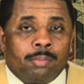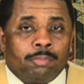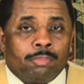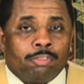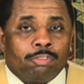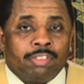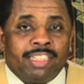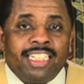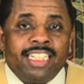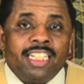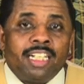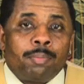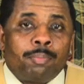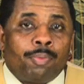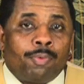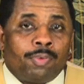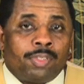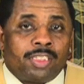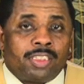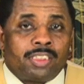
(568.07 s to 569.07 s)
Read
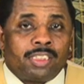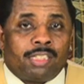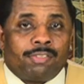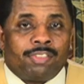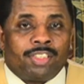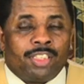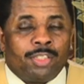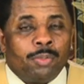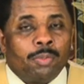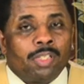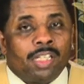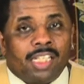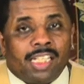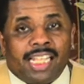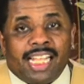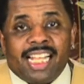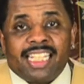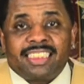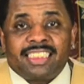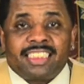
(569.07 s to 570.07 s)
up on stuff, little
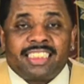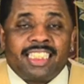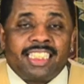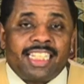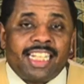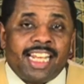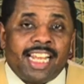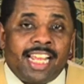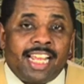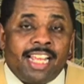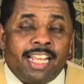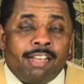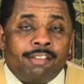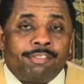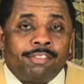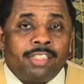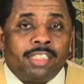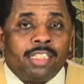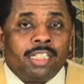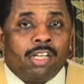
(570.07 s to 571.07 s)
classes that they have.
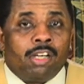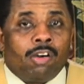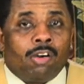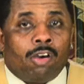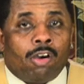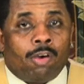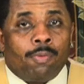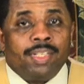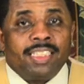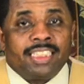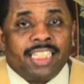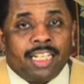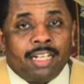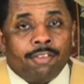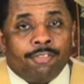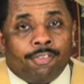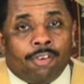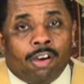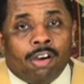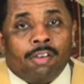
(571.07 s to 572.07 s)
Always get
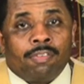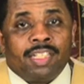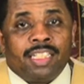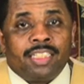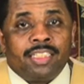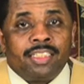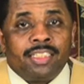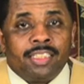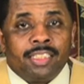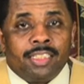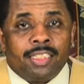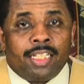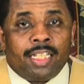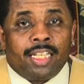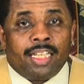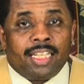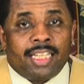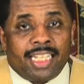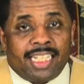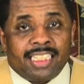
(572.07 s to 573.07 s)
involved in
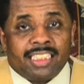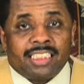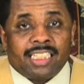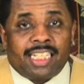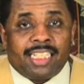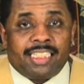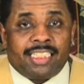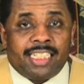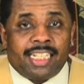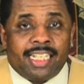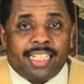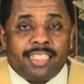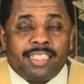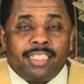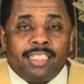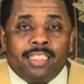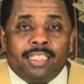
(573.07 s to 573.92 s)
things like that.